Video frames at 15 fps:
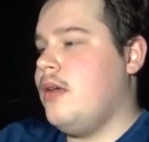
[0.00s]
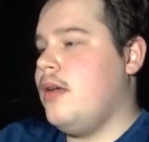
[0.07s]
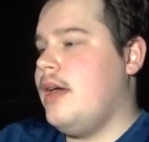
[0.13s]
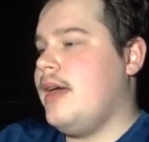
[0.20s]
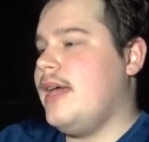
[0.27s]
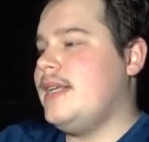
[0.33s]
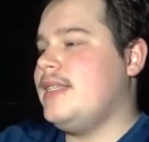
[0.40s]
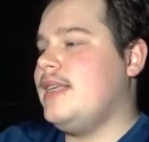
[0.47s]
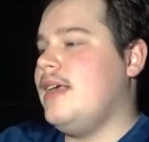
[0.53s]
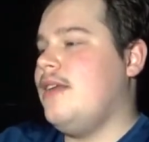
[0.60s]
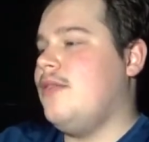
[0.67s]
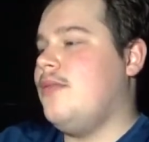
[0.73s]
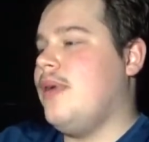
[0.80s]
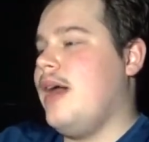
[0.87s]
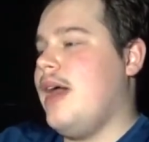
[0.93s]
I guess, in
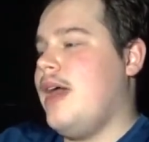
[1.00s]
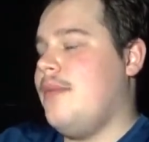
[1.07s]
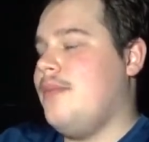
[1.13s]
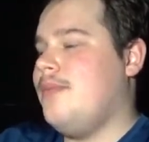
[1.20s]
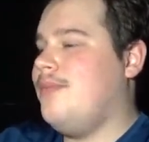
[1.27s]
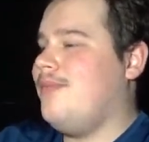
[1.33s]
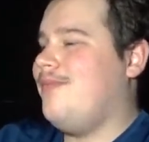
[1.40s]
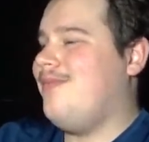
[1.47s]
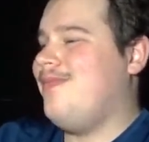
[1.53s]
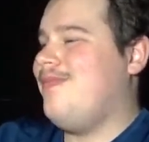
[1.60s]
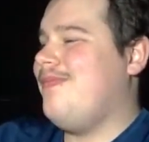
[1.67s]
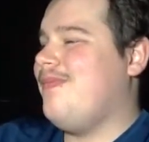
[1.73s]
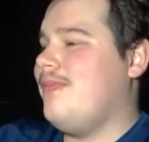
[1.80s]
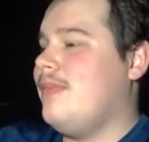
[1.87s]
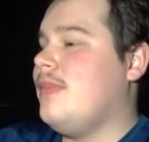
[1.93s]
a way,
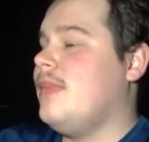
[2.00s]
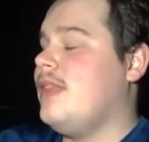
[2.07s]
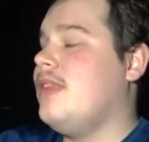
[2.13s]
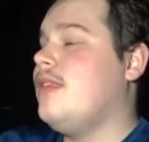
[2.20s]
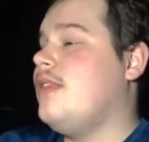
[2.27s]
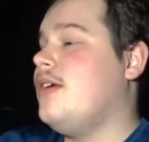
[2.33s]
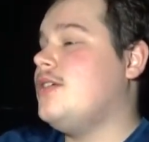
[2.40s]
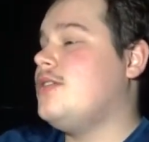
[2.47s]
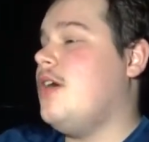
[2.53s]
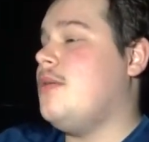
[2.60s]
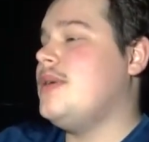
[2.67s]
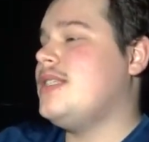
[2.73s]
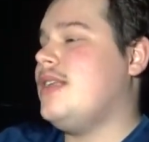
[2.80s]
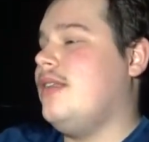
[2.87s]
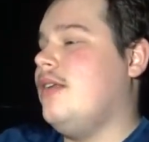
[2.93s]
there's
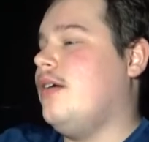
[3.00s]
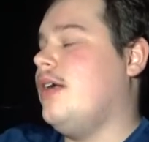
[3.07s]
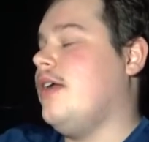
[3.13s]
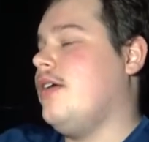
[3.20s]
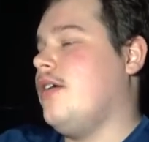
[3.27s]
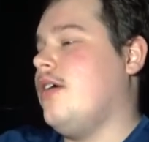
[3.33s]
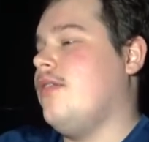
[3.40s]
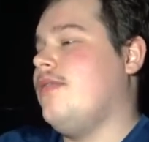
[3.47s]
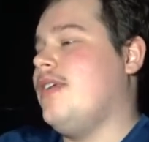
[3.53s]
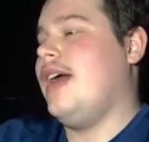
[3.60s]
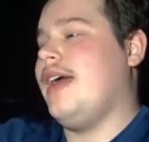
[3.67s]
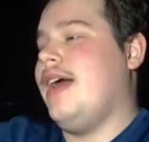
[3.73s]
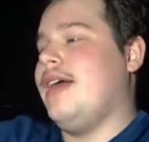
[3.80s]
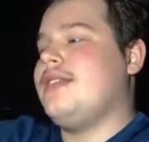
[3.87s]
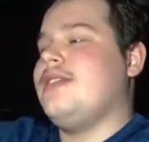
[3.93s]
always a learning curve
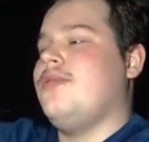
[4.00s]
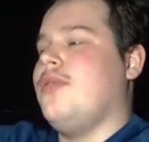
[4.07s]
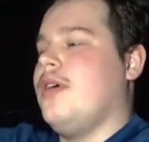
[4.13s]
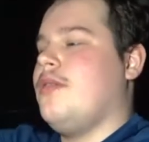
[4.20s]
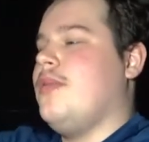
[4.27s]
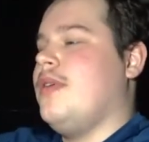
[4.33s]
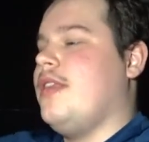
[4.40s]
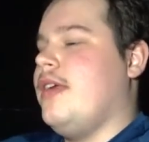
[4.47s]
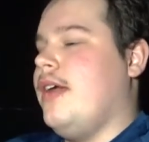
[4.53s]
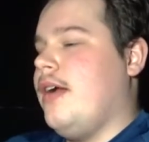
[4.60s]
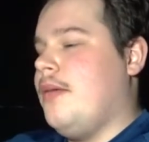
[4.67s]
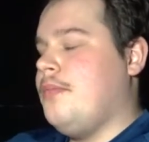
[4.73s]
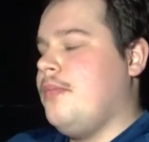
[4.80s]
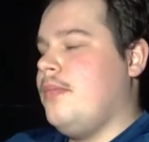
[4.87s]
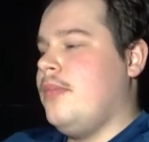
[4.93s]
got to work with
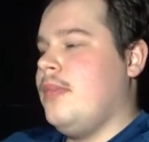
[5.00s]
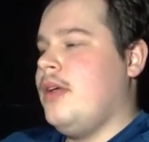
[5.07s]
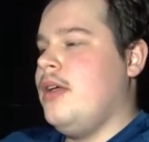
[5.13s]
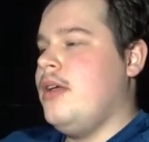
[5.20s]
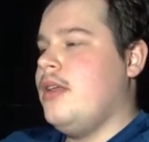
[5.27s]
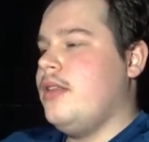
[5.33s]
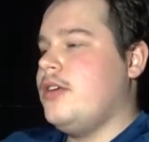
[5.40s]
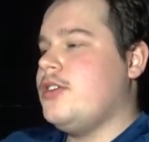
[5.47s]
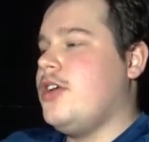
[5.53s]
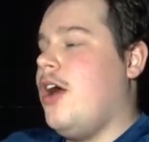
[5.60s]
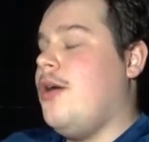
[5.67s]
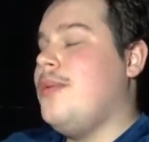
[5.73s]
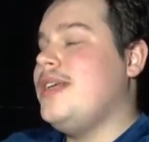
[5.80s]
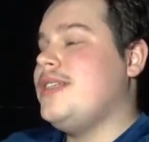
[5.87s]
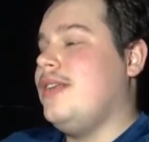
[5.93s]
here. There's
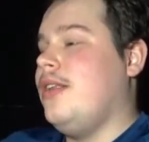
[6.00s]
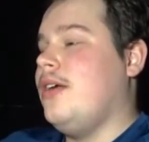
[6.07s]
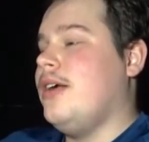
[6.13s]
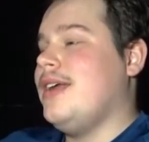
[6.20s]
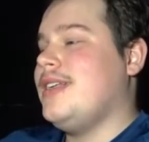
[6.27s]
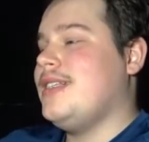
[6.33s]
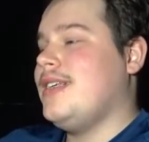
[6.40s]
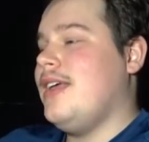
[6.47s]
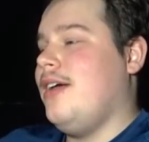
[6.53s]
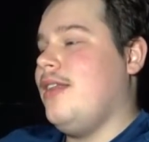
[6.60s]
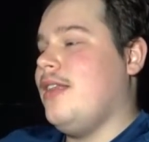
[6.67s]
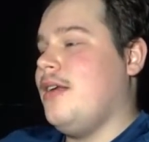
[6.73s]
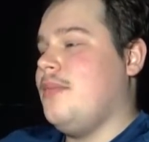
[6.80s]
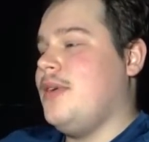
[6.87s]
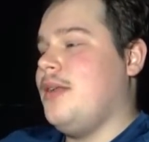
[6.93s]
always a learning skill
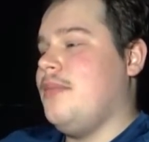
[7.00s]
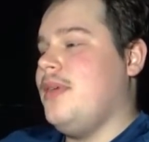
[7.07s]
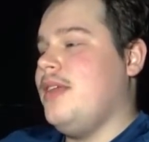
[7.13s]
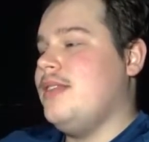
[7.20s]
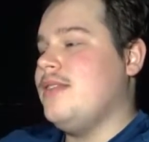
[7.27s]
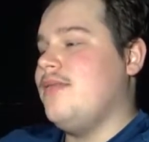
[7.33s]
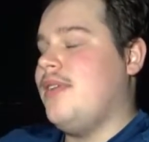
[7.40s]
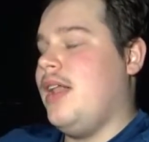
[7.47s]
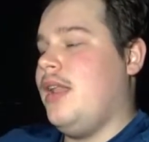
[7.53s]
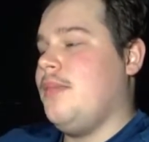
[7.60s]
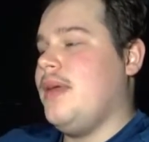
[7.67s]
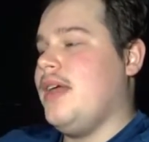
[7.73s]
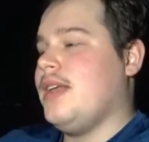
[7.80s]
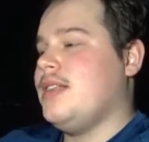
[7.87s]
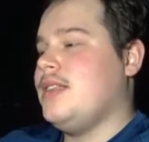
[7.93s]
that I'm going to be
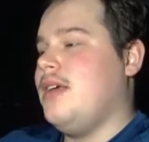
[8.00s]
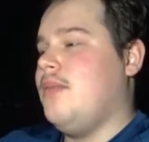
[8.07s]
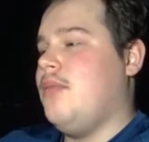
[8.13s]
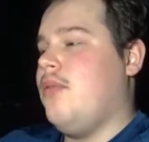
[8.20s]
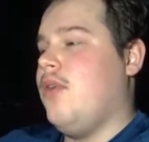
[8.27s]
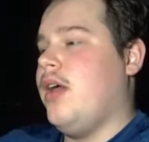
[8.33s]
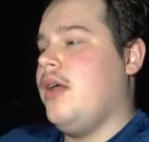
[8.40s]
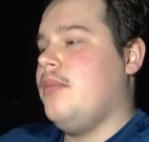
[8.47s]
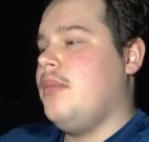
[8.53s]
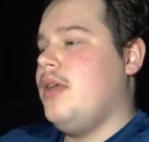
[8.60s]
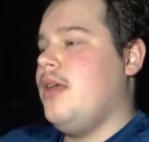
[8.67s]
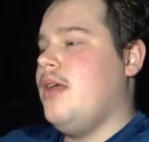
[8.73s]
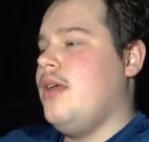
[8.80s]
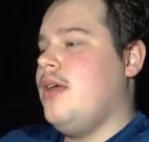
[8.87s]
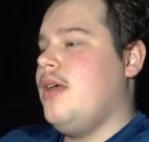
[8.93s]
developing at some point.
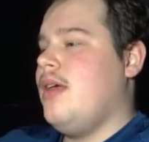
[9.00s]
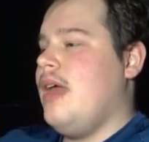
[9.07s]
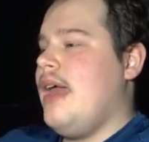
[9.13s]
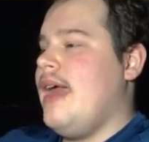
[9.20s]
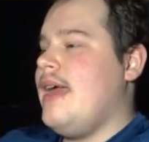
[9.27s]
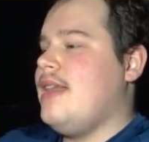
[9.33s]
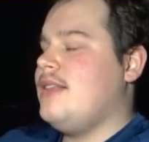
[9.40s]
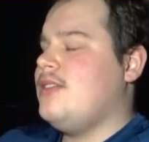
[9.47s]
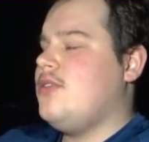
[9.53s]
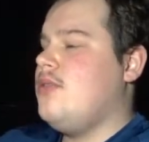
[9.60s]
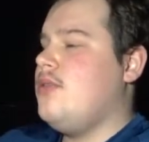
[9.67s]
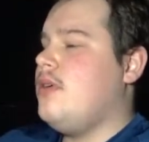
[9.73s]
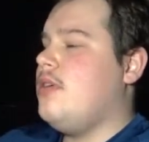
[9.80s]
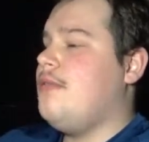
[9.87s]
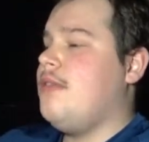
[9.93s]
And
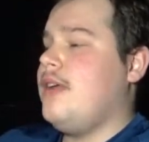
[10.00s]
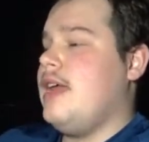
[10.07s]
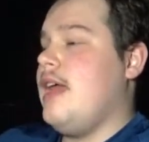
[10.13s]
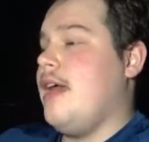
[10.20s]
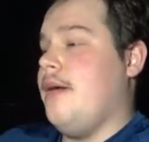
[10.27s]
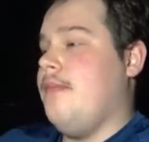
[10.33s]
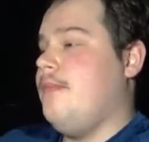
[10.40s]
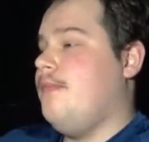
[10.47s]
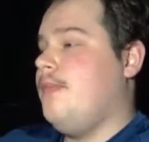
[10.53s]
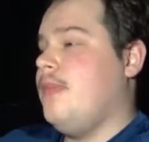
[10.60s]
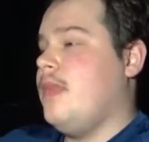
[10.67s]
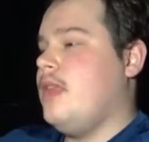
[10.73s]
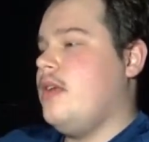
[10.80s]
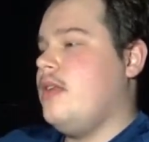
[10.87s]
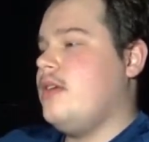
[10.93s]
who could forget?
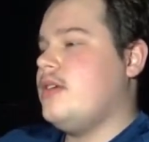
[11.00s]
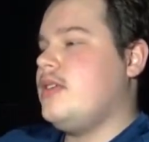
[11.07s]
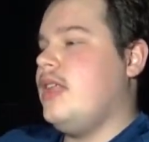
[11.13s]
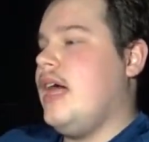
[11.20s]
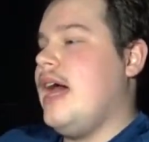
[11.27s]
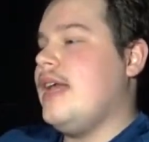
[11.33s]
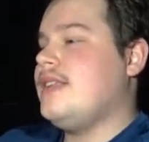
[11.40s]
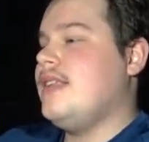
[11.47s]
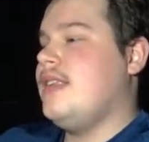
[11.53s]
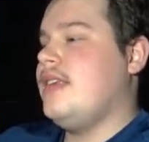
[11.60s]
There's lots of